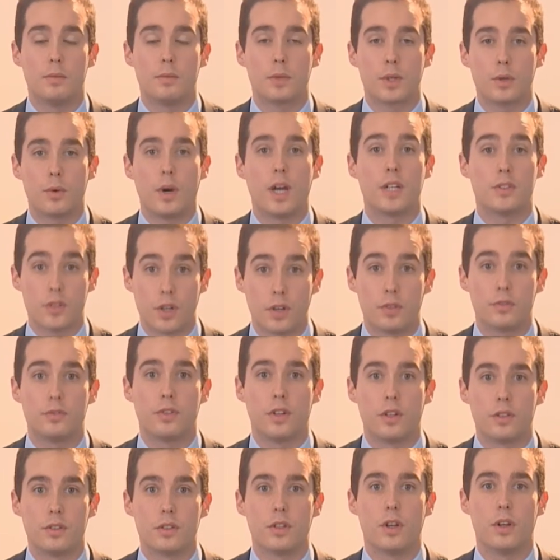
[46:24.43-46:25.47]
quite tough
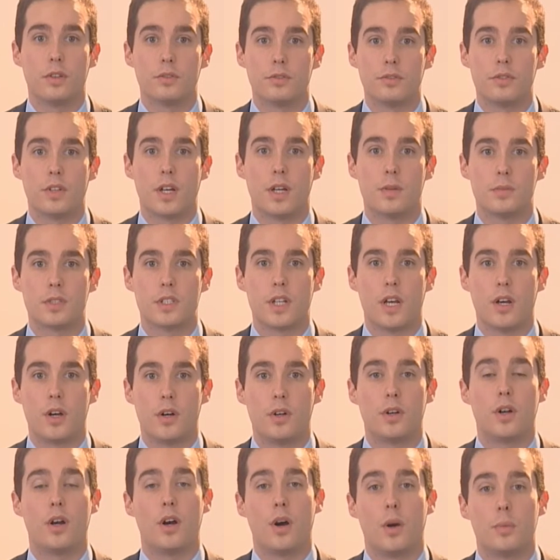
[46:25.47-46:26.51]
on firms that
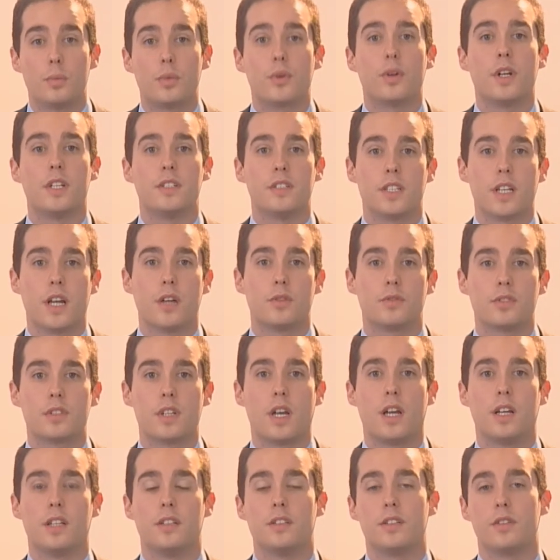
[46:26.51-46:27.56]
are operating
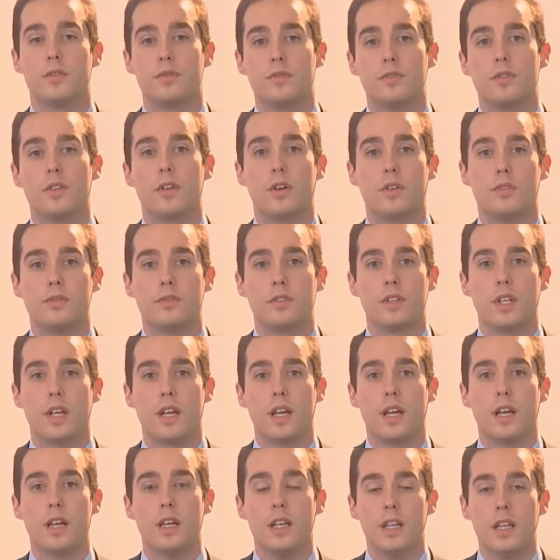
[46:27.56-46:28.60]
outside of
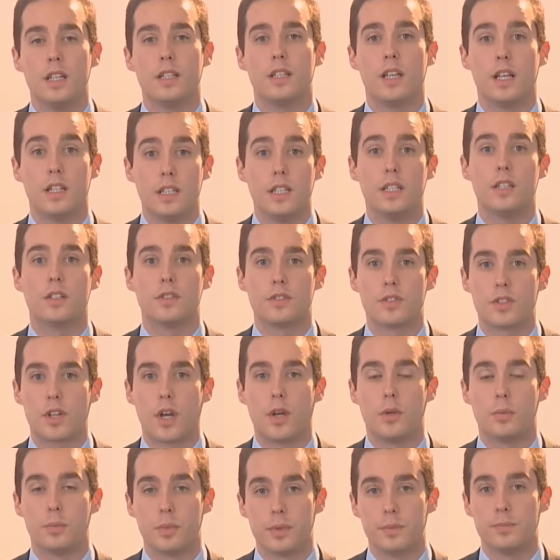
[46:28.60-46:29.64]
their legal
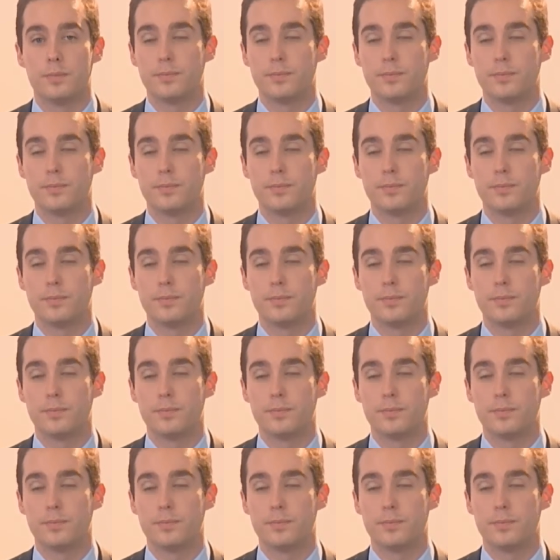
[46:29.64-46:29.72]
scope.